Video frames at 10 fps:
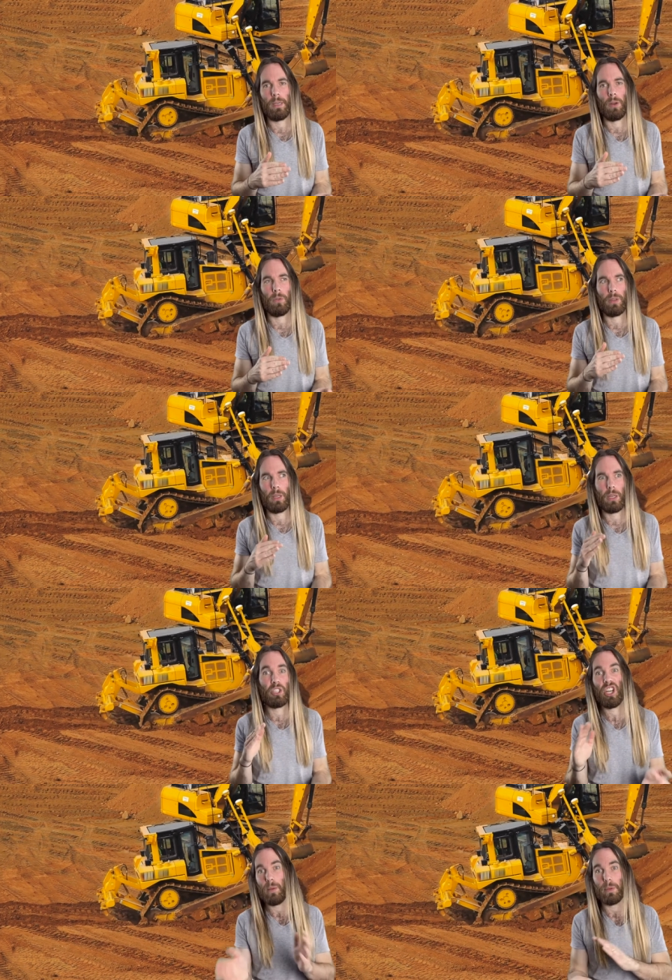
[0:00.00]
on the
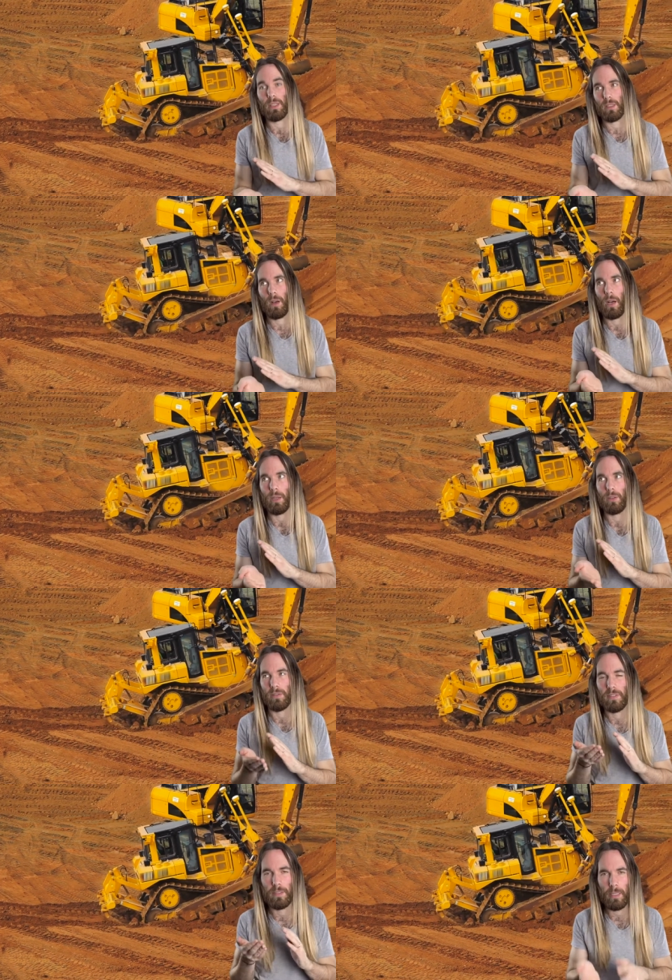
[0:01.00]
cheaper side of
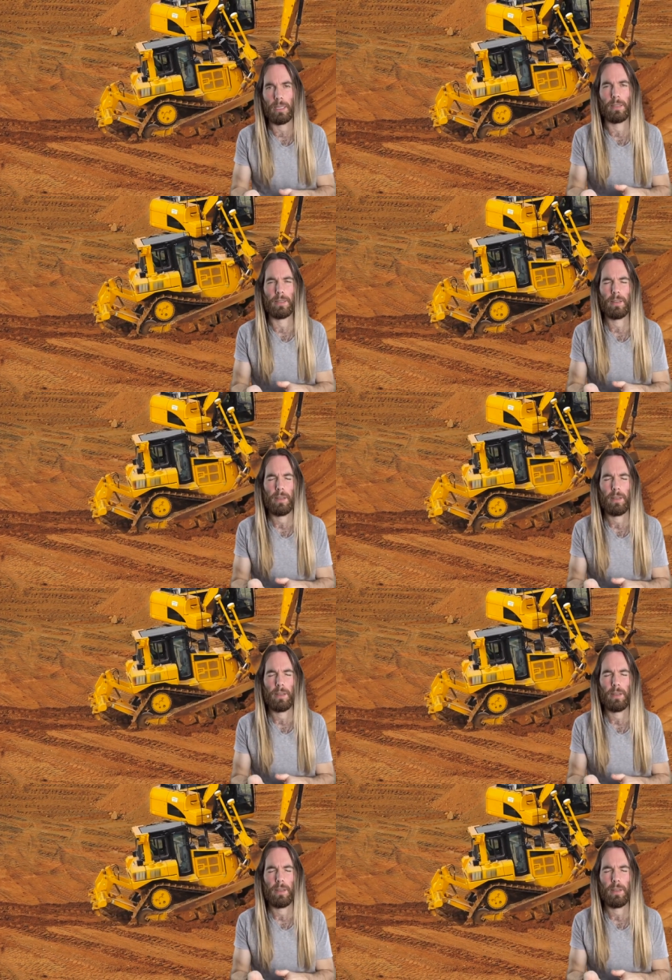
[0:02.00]
things.